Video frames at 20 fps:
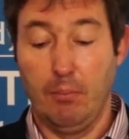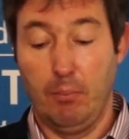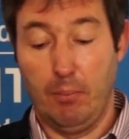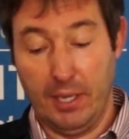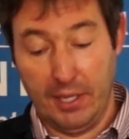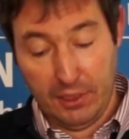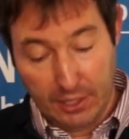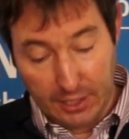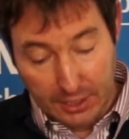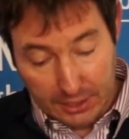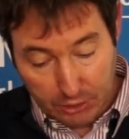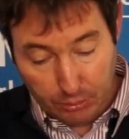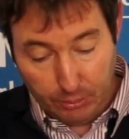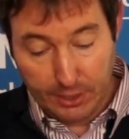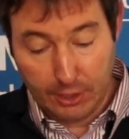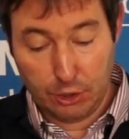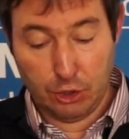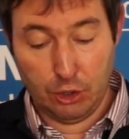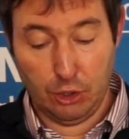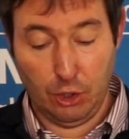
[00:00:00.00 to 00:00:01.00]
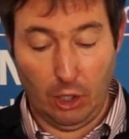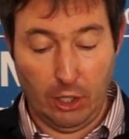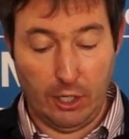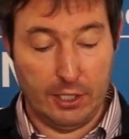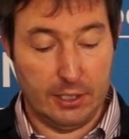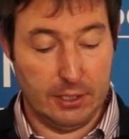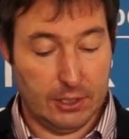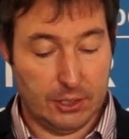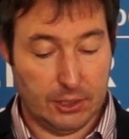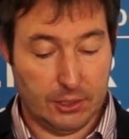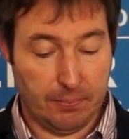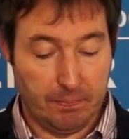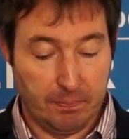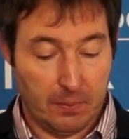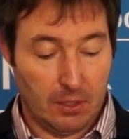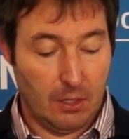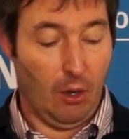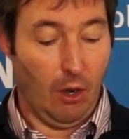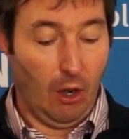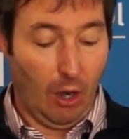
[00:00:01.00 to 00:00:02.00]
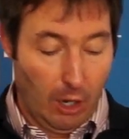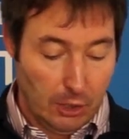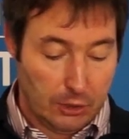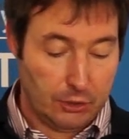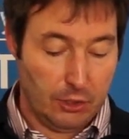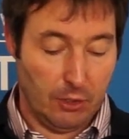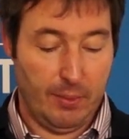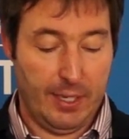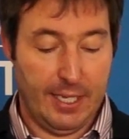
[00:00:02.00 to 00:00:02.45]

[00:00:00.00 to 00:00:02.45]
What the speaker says: But this reassurance also